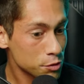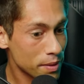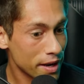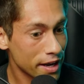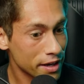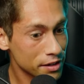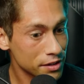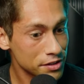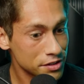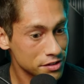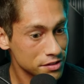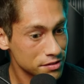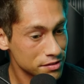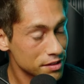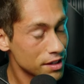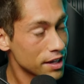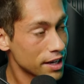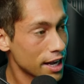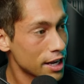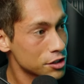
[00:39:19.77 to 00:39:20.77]
paddles
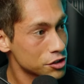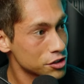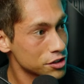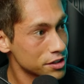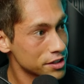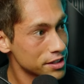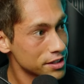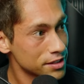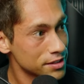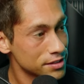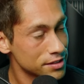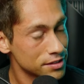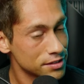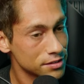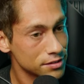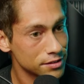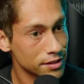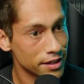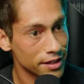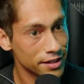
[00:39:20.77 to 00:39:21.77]
occasionally,
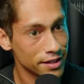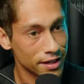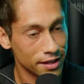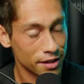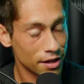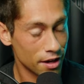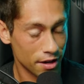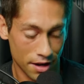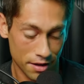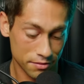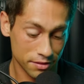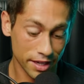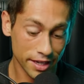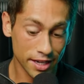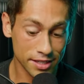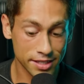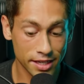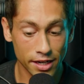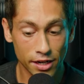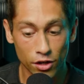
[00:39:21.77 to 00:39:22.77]
right? I like I
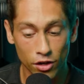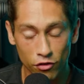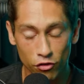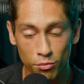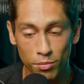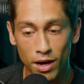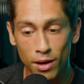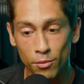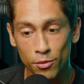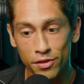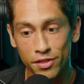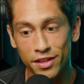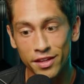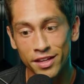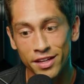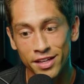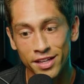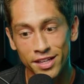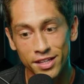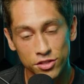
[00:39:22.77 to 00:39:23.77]
said, I don't have a problem with it.
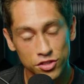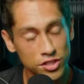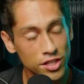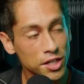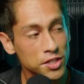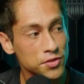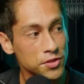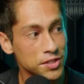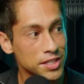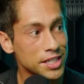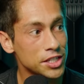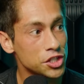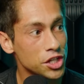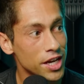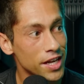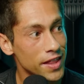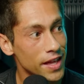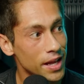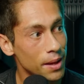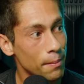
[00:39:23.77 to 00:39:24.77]
It sucks for
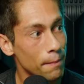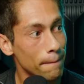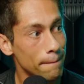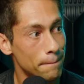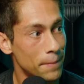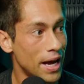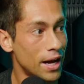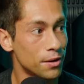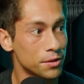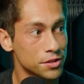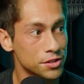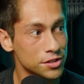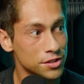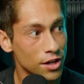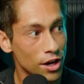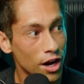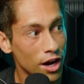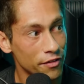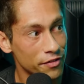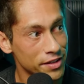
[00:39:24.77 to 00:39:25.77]
DJ that it bounced
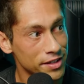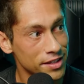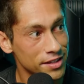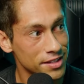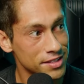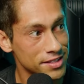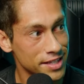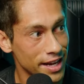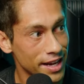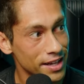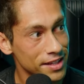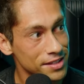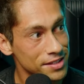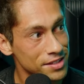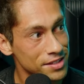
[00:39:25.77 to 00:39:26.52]
off into the stands.